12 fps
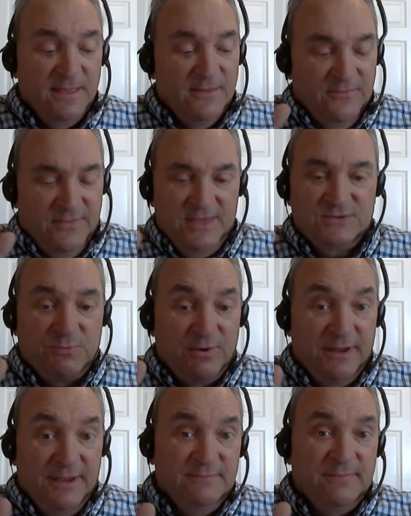these were
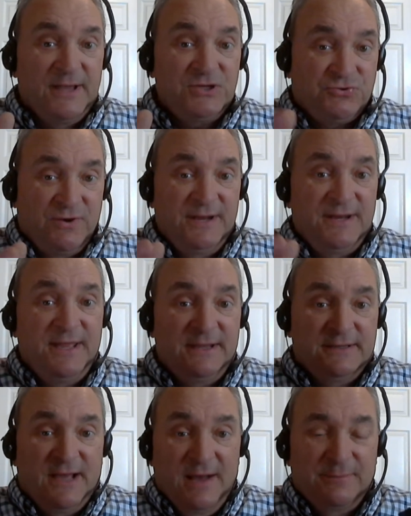in my training
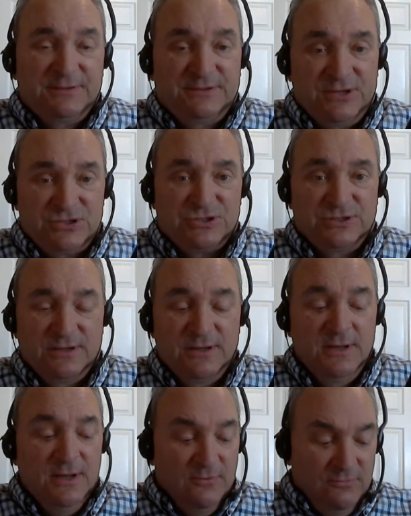and competition
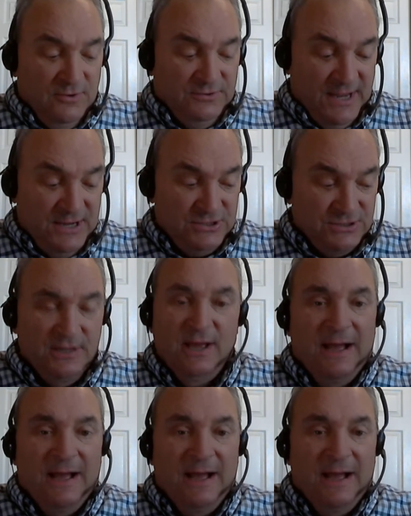rotation.